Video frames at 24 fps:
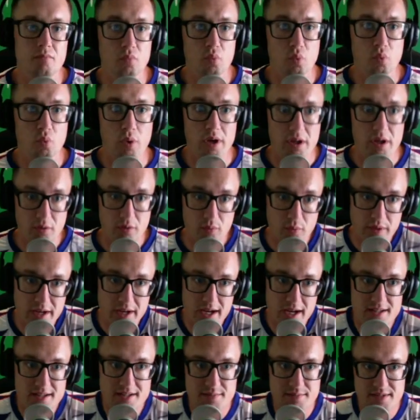well, we
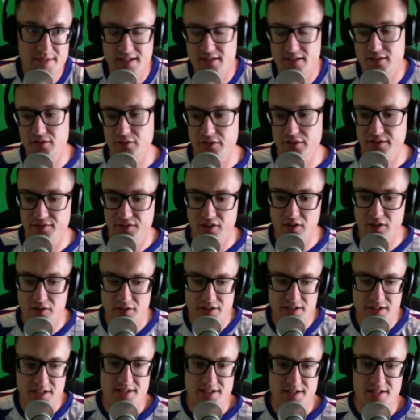had some technical
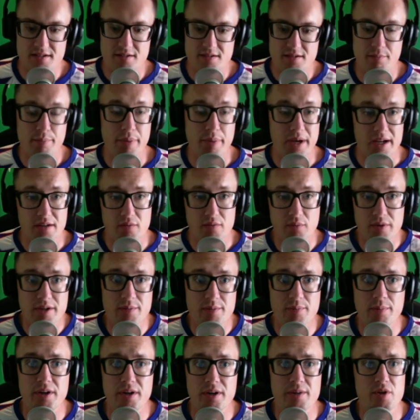difficulties, but we
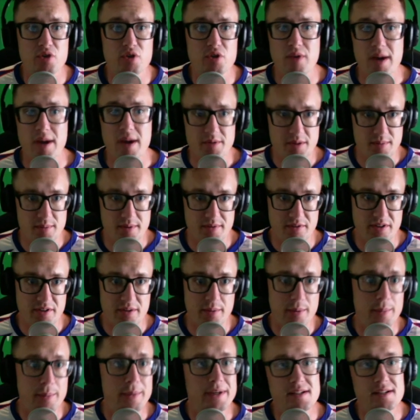pretty much wrapped up everything
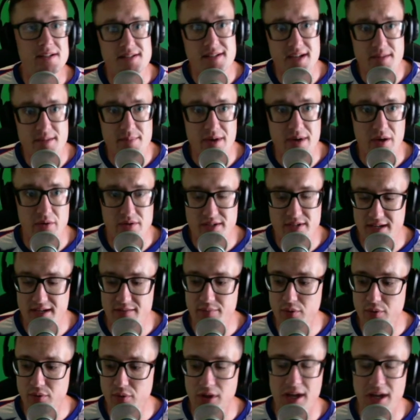we wanted to say about
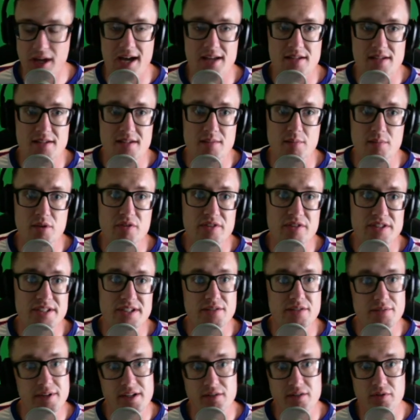Deadpool as the movie's
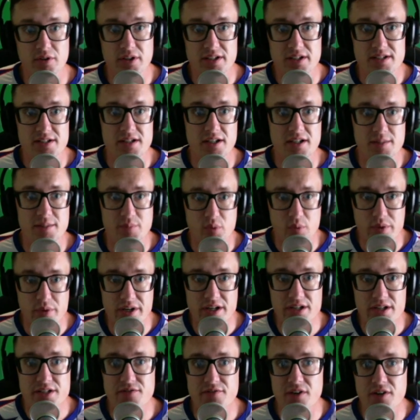getting ready to release in a couple
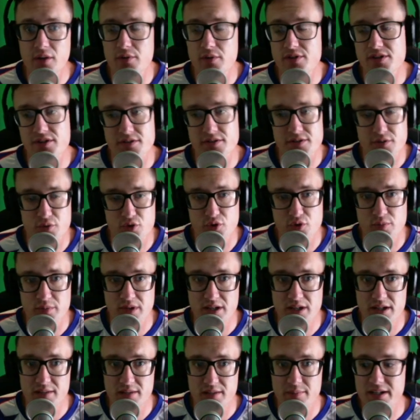weeks. Follow us on social
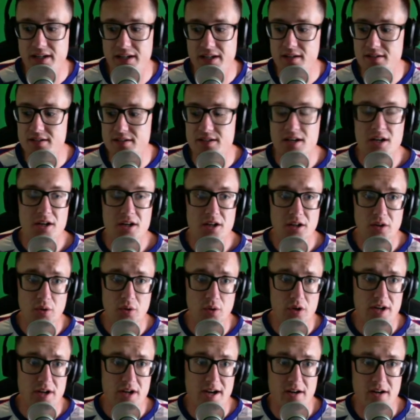media because
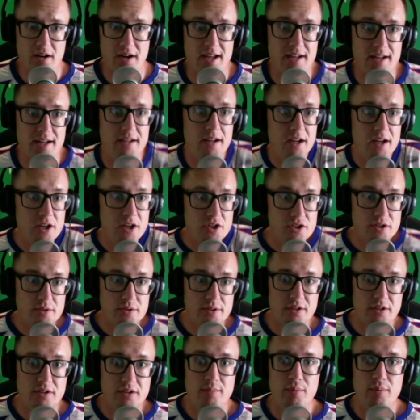Lauren and I are headed to
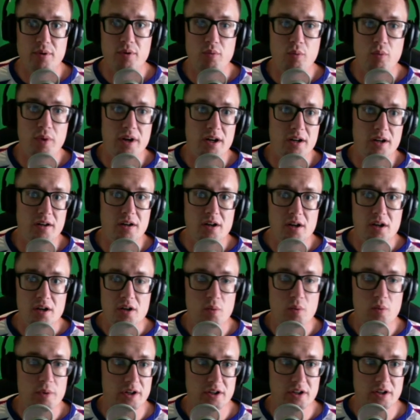Europe where
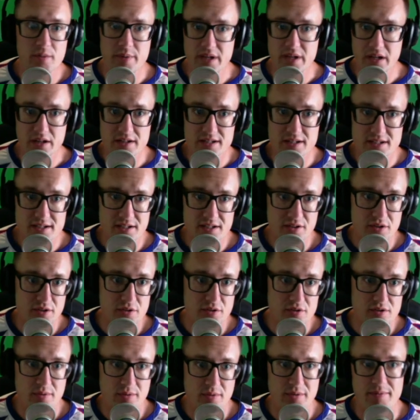we are going to be on a Disney
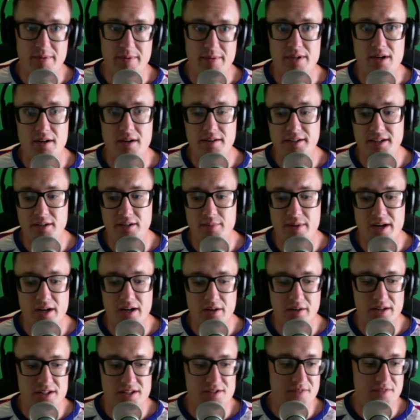cruise like we've been talking
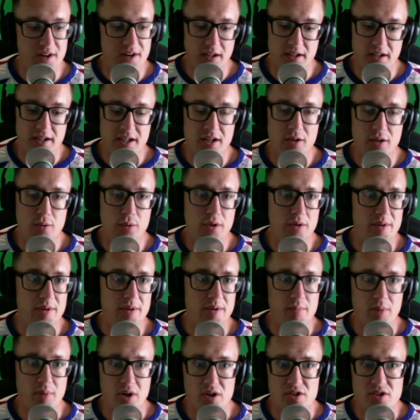about. It's finally here. We're going to be in
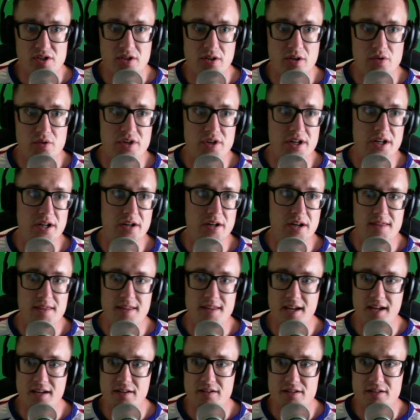Barcelona and
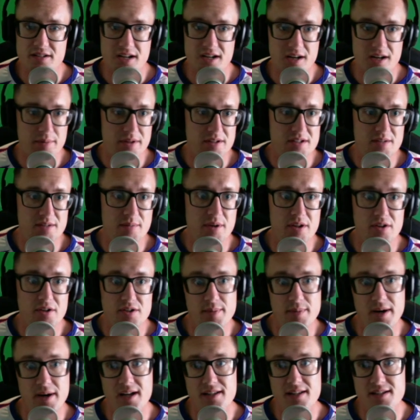then stop in some other
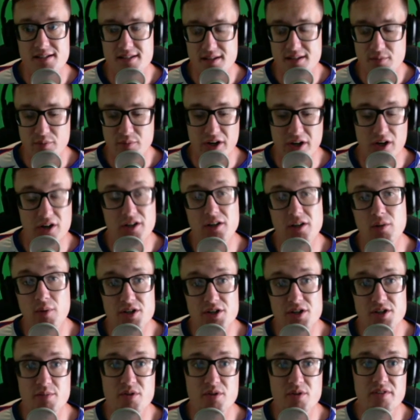spots and then we are going to
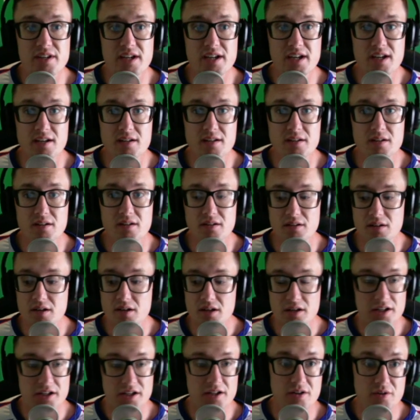watch the movie in
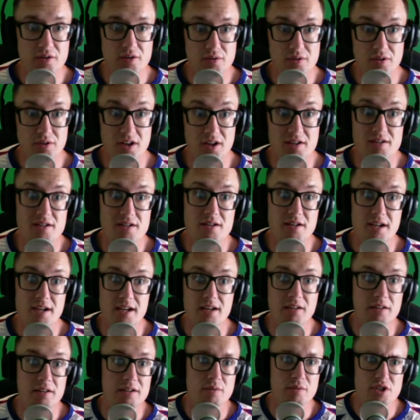you know, London,
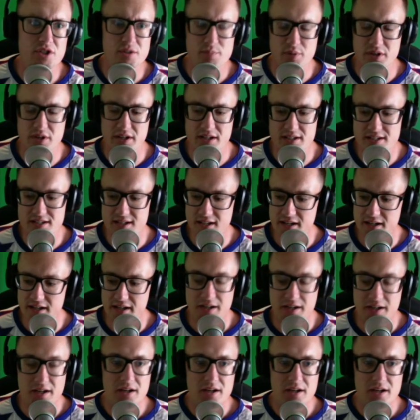England, which is pretty exciting.